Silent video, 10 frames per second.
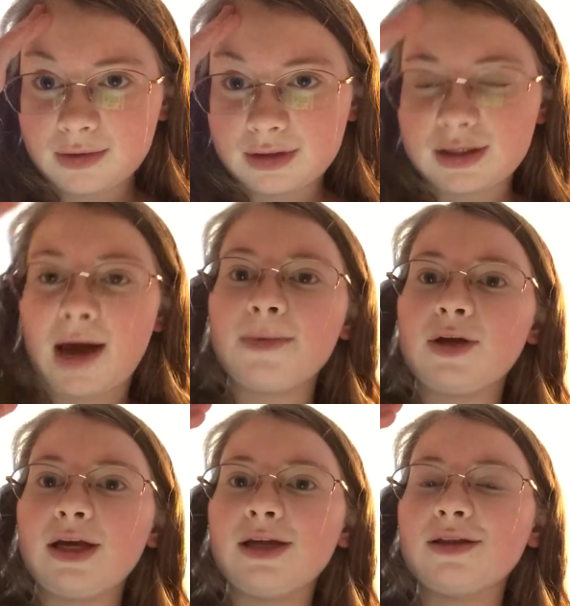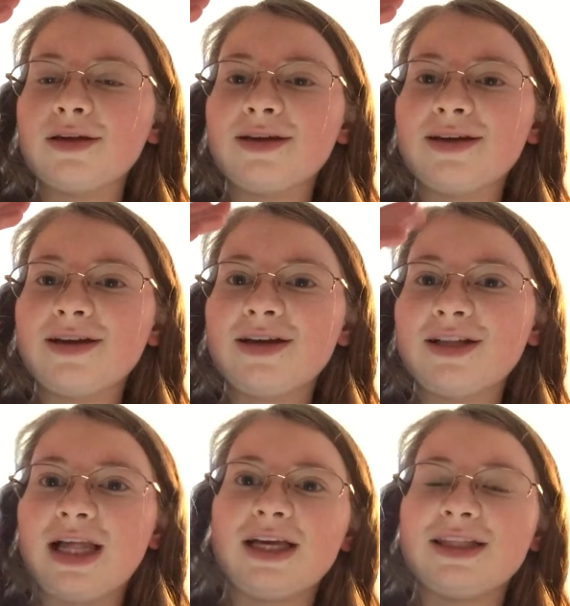Sniper King?
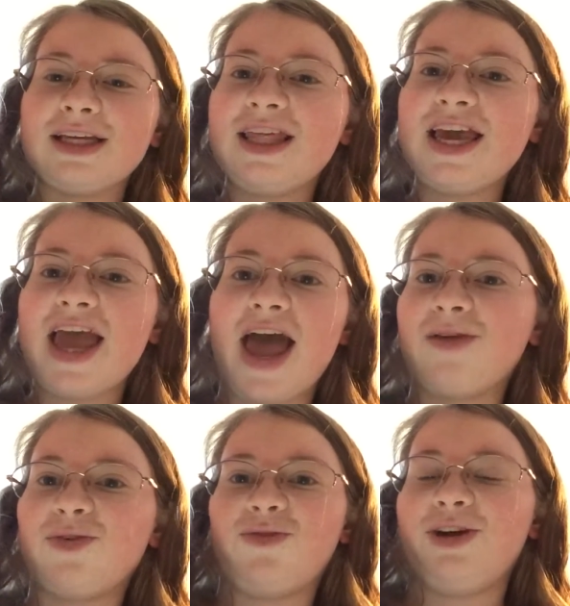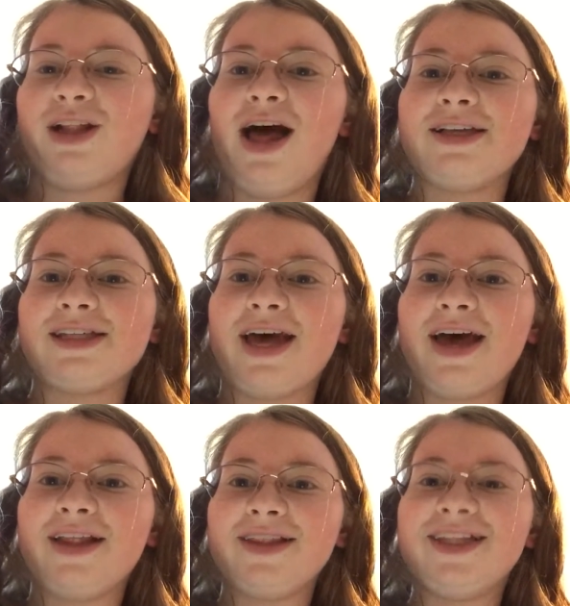Like, did he ever realize
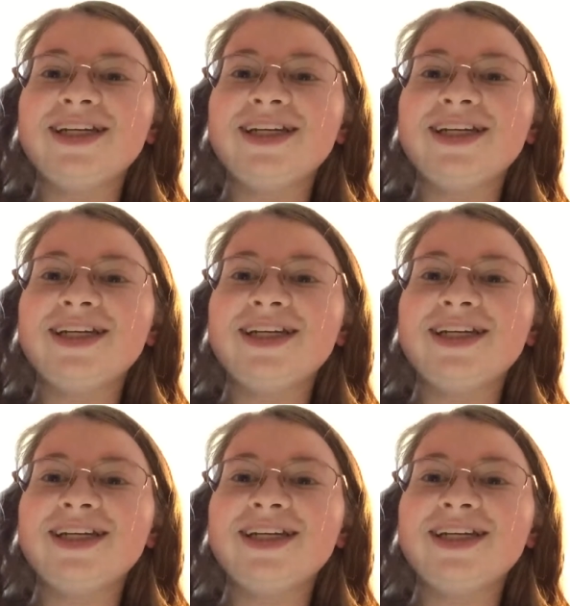that?